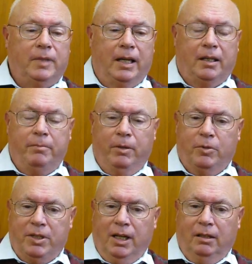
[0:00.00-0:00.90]
that can be
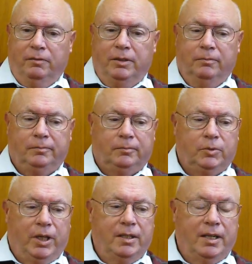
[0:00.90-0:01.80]
resolved,
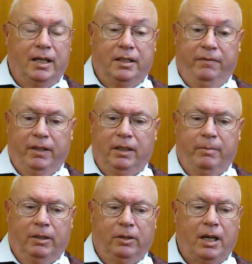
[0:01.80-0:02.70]
scientifically
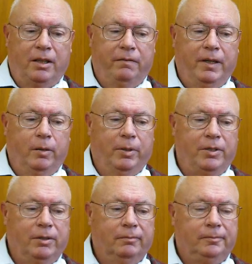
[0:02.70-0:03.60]
by looking at the
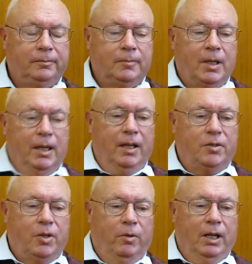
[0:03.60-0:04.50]
fingerprints." And
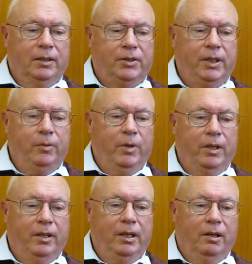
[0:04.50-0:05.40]
so I'll see
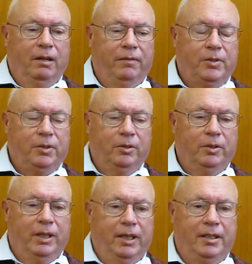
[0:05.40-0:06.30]
whether the
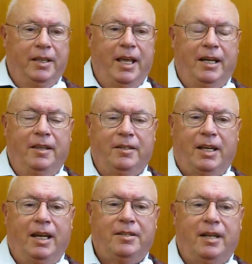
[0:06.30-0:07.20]
officer did that in this
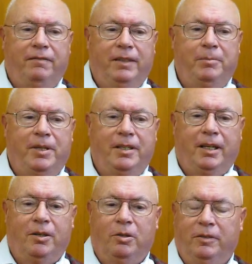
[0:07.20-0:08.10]
case, and I flipped the
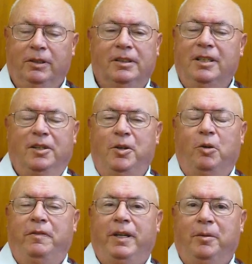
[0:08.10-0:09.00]
ticket over,
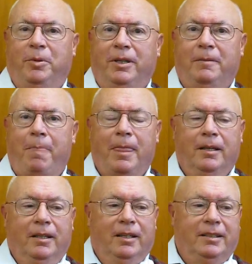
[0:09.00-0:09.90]
no fingerprint.
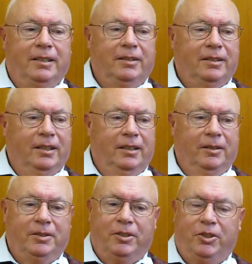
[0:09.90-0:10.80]
I says,
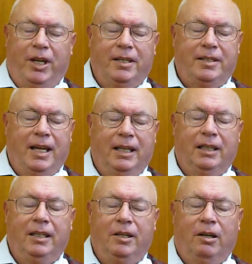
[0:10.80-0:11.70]
"Oh, so
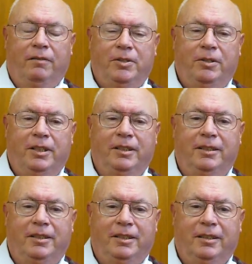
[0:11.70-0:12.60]
sadly the officer
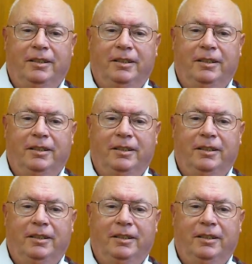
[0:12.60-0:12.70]
didn't